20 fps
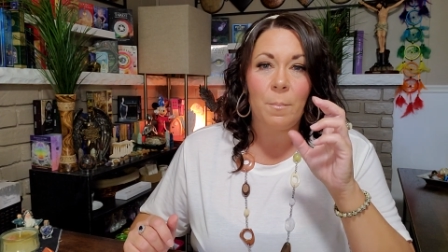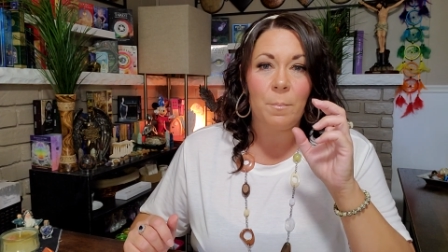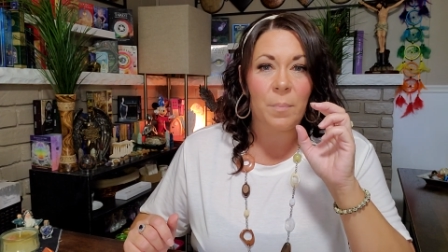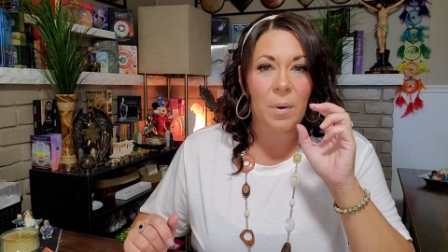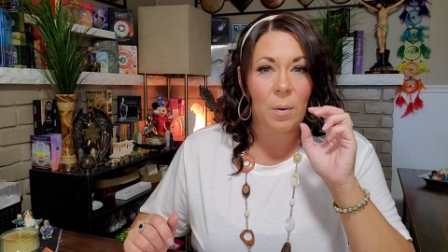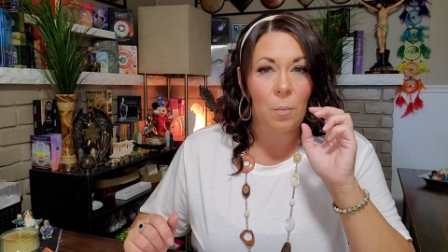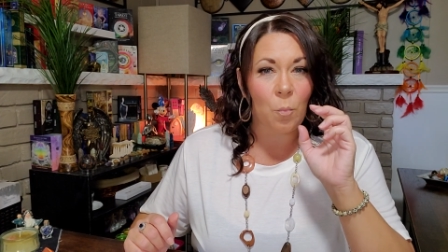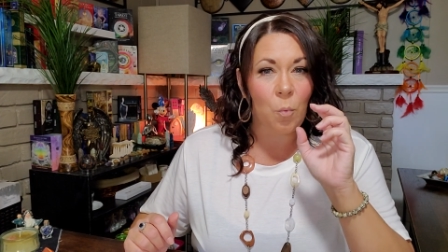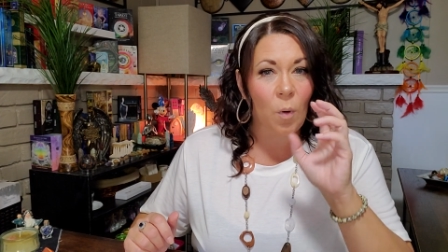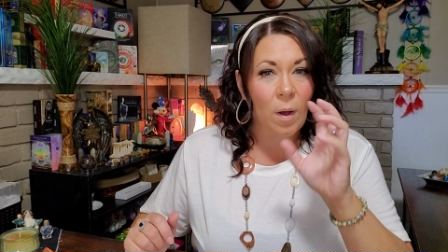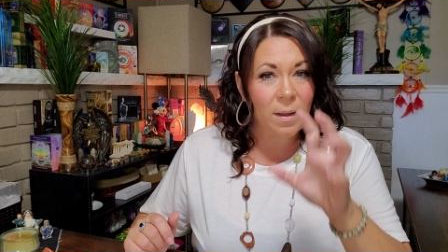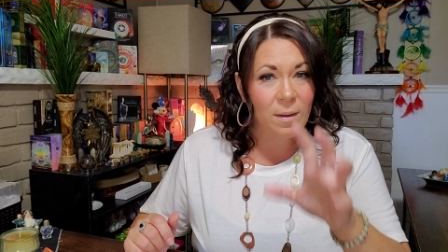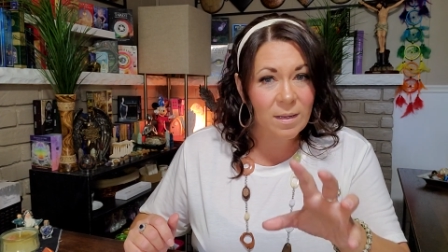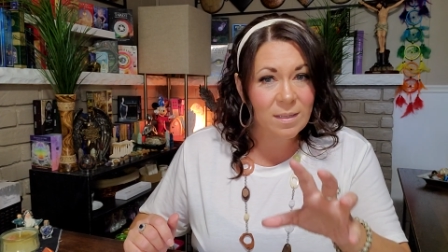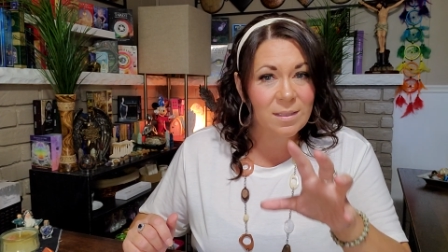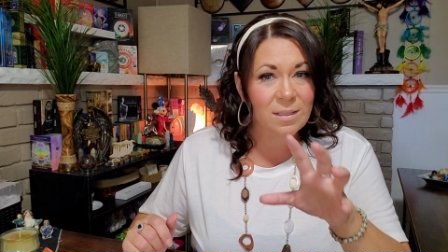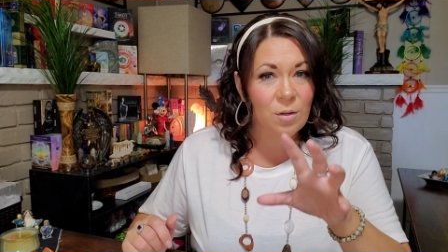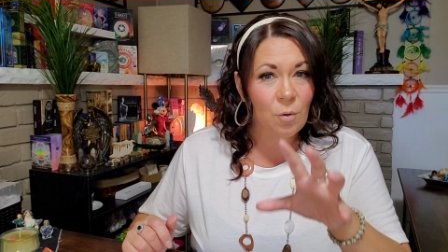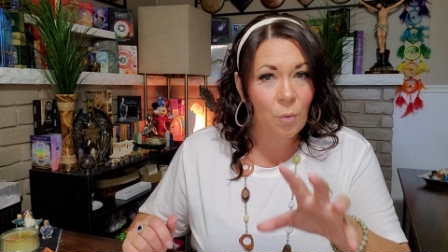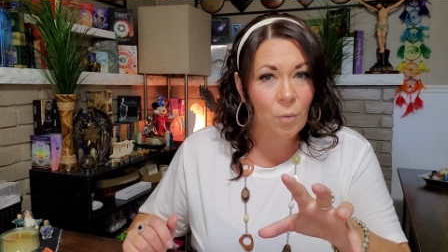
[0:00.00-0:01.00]
But what
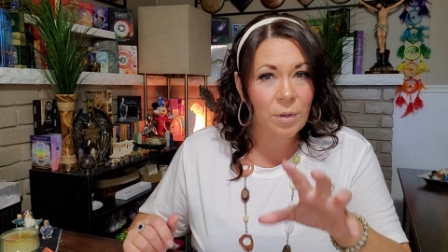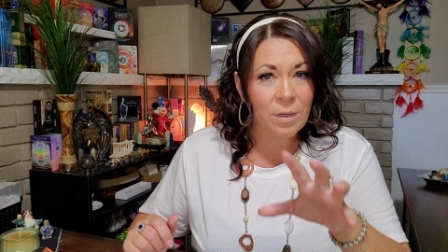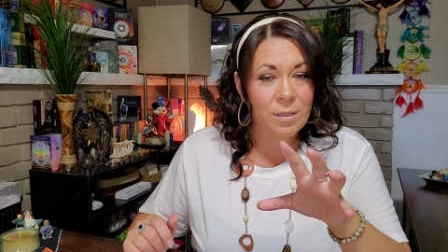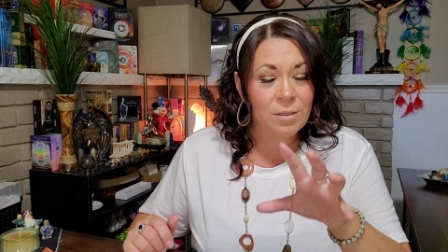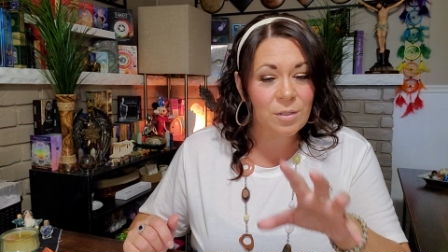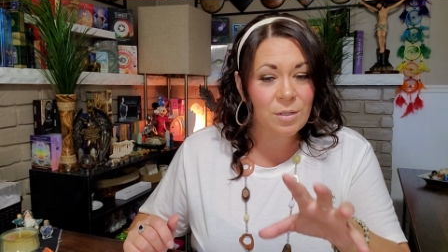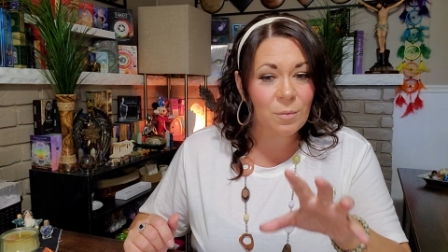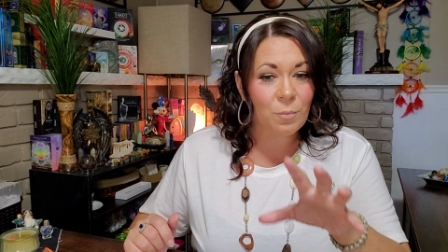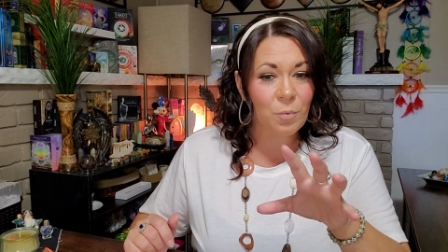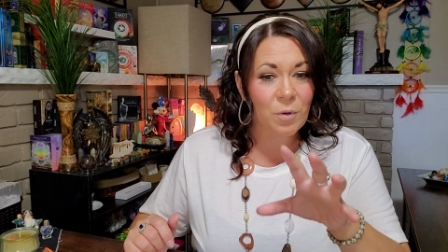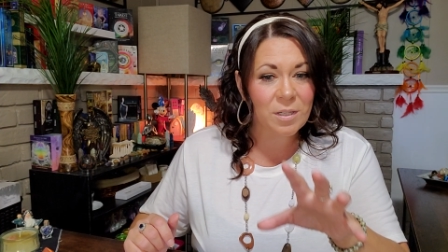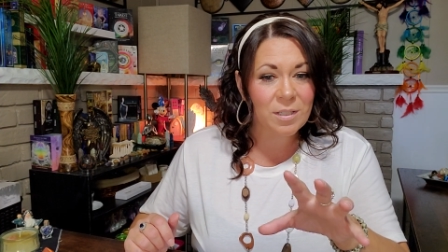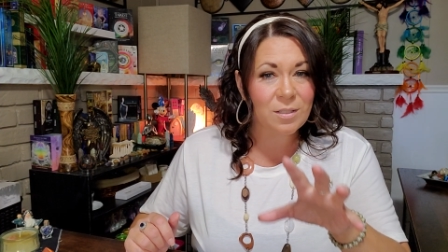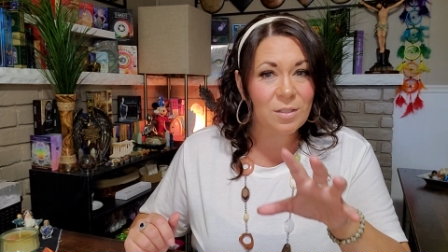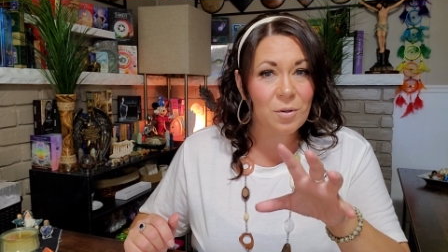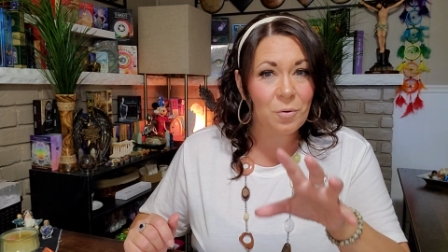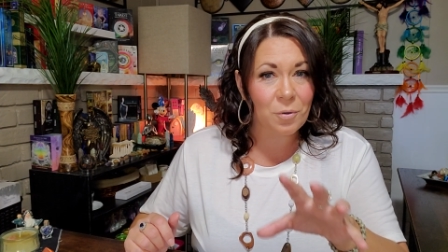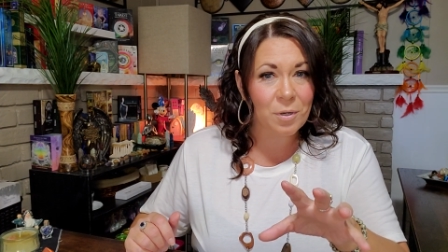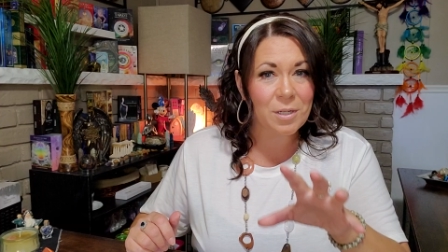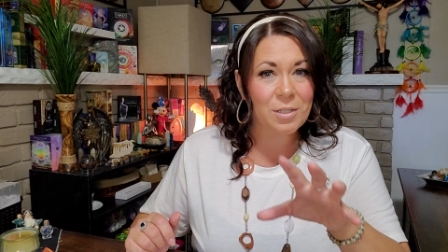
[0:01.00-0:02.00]
is going, what it's
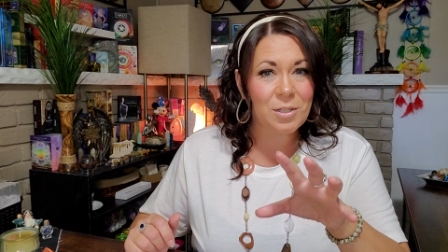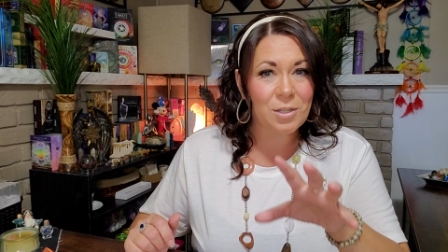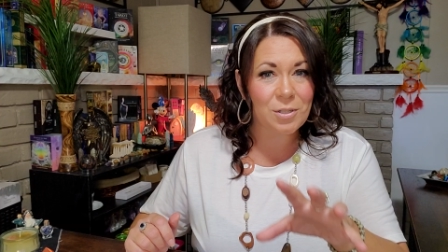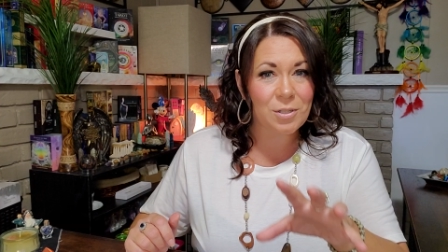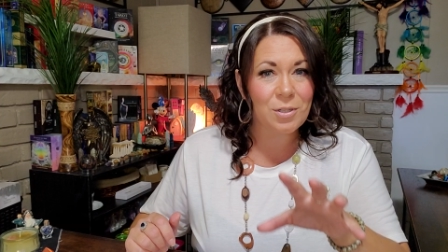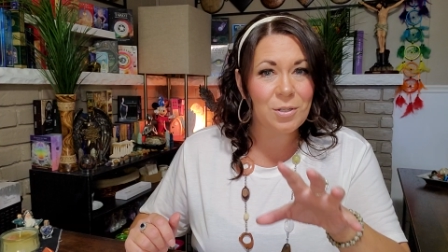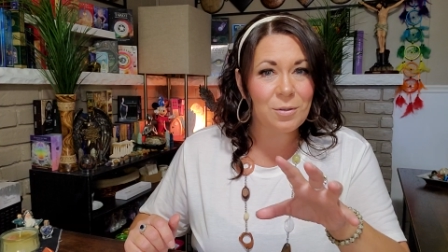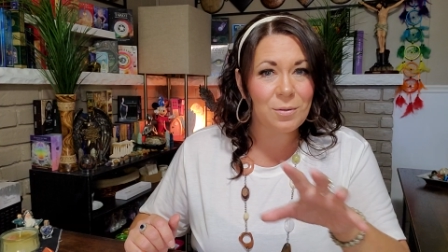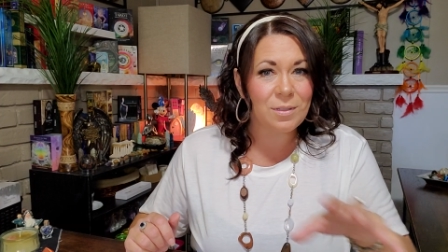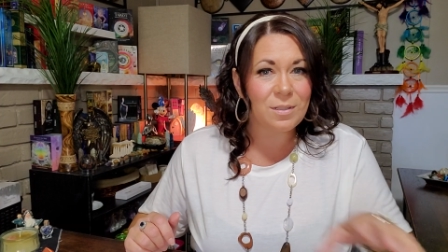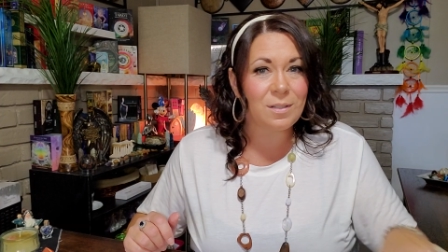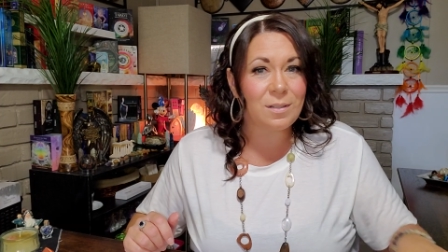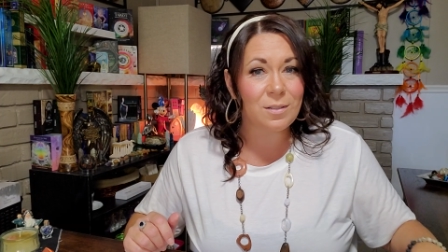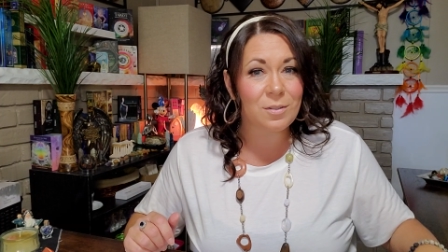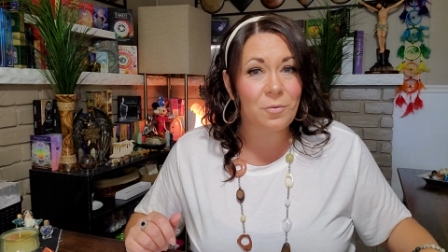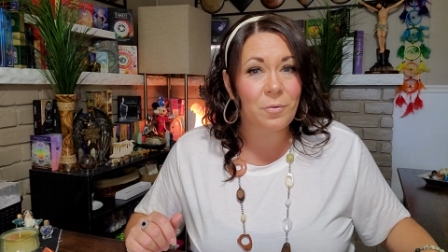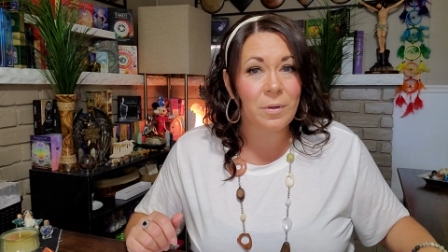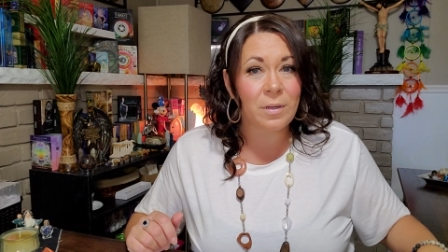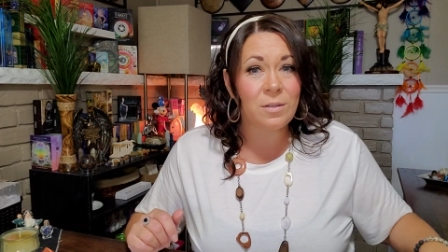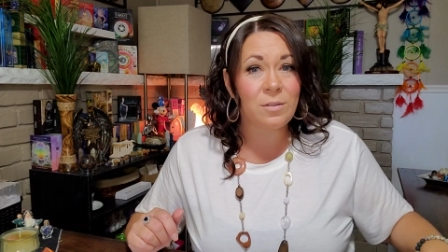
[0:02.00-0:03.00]
going to do is it's
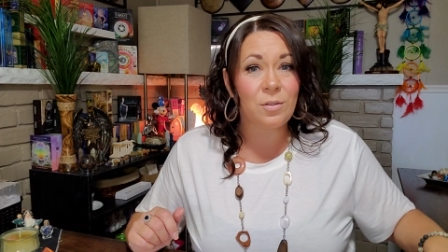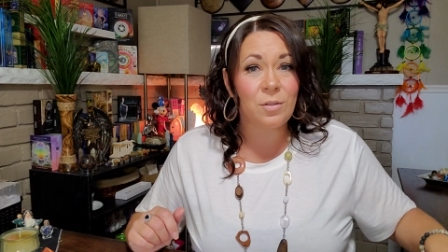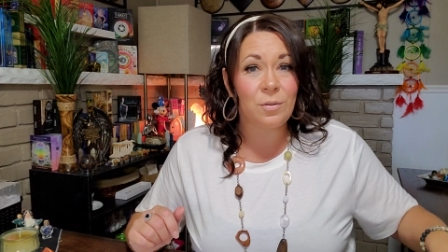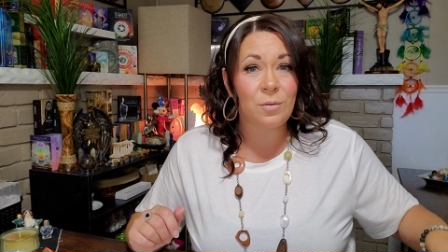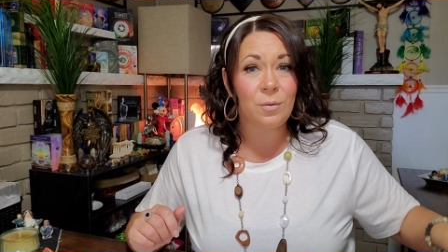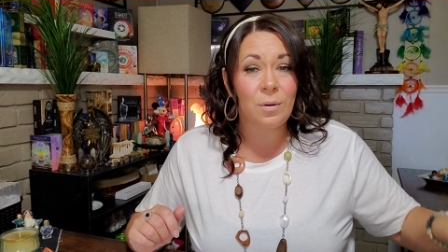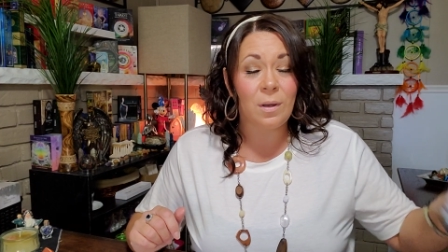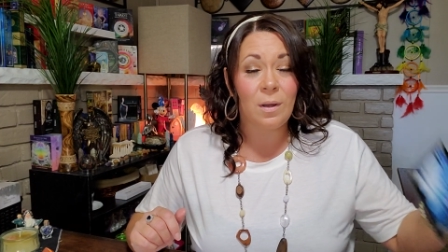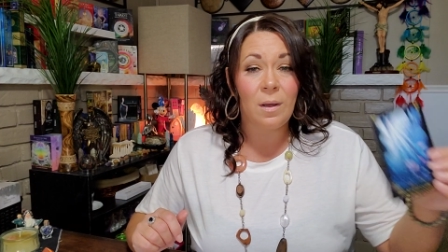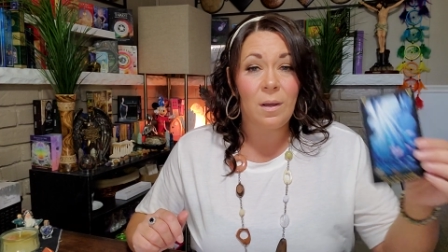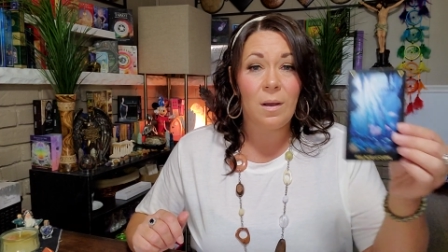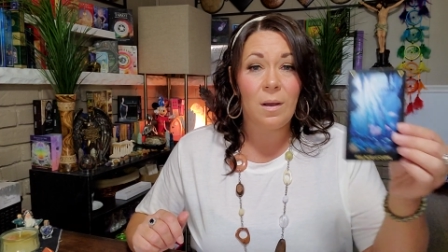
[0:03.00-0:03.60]
going to